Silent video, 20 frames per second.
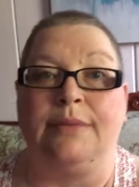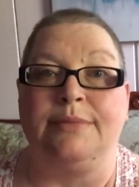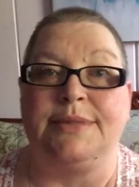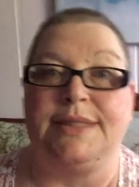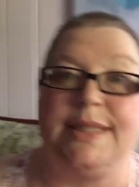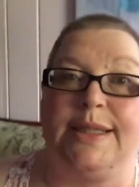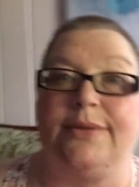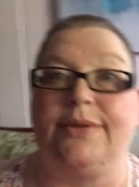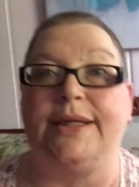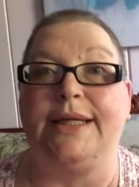
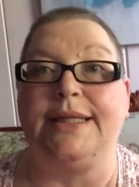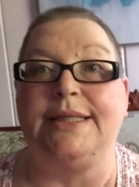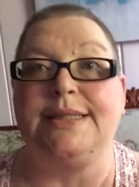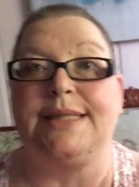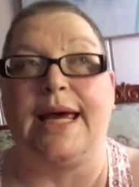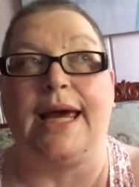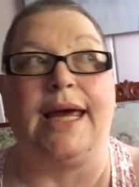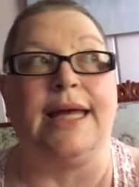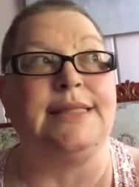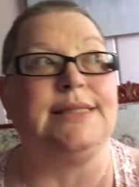
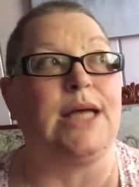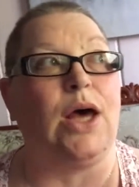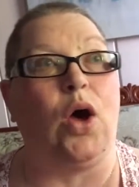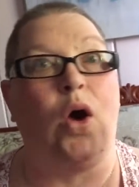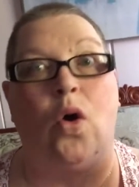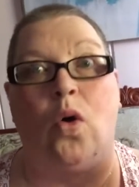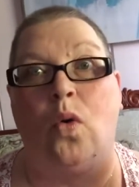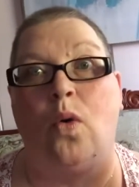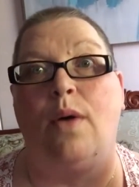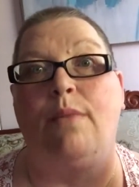series, and
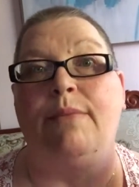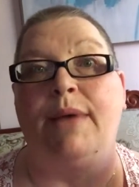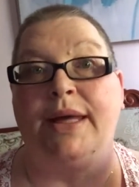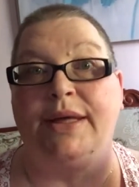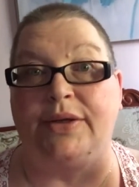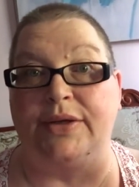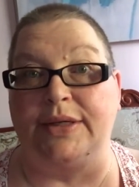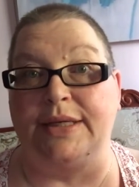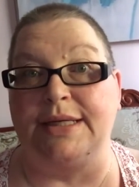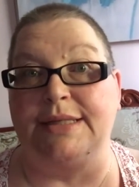oh my
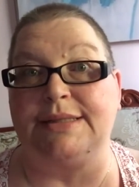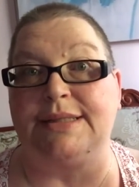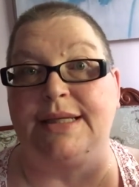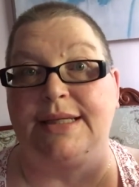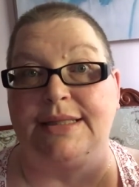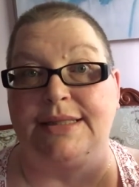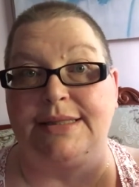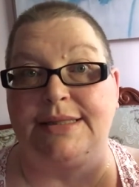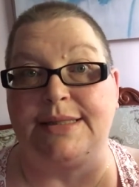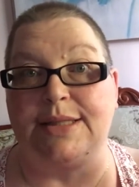goodness,
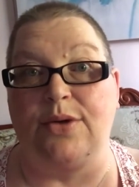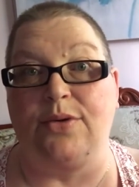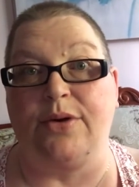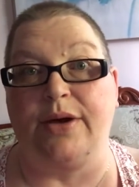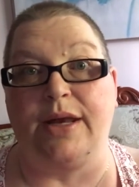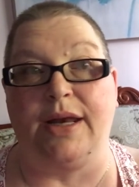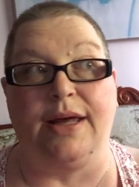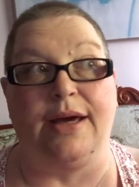it is so good.